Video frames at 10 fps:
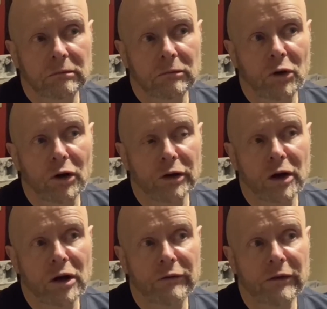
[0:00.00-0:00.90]
what on
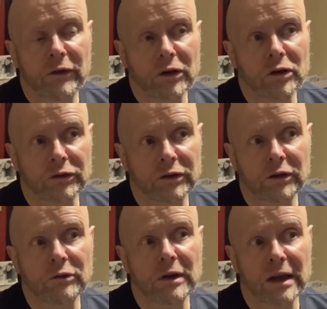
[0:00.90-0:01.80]
earth have I got to
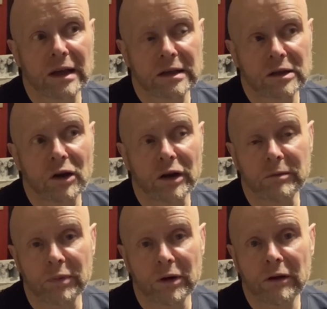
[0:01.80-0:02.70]
do to get a starting
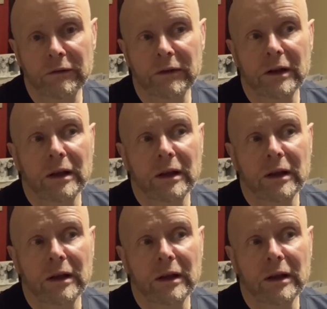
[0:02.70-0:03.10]
berth?